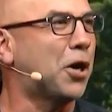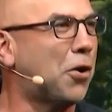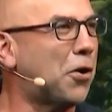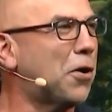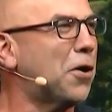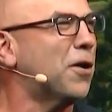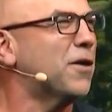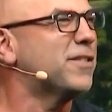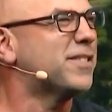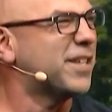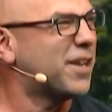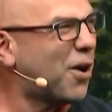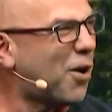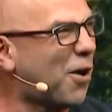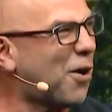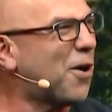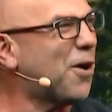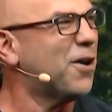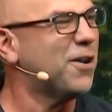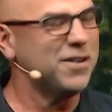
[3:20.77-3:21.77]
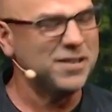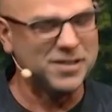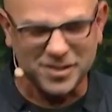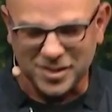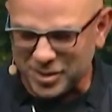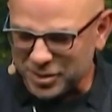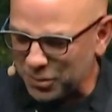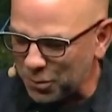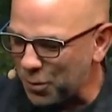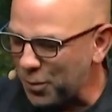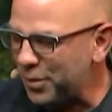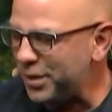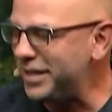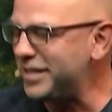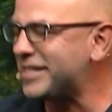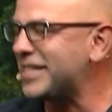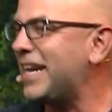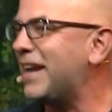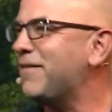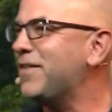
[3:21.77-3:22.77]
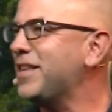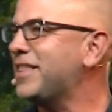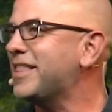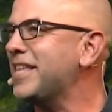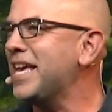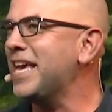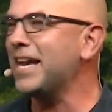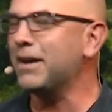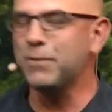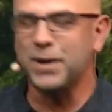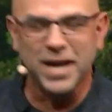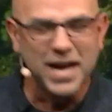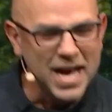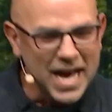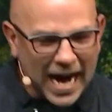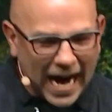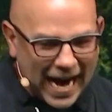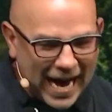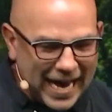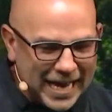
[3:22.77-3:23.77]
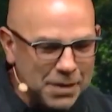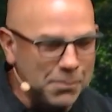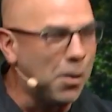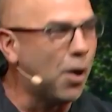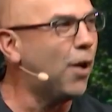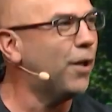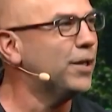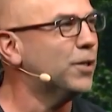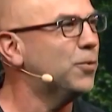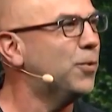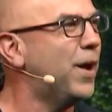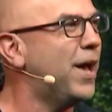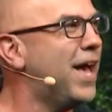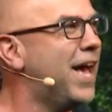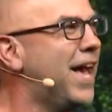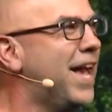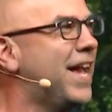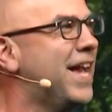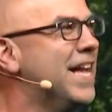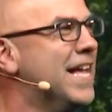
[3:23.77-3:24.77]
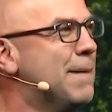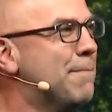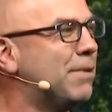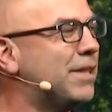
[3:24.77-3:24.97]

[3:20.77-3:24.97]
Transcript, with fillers: cards and art and stories and everything. And we hide them all away.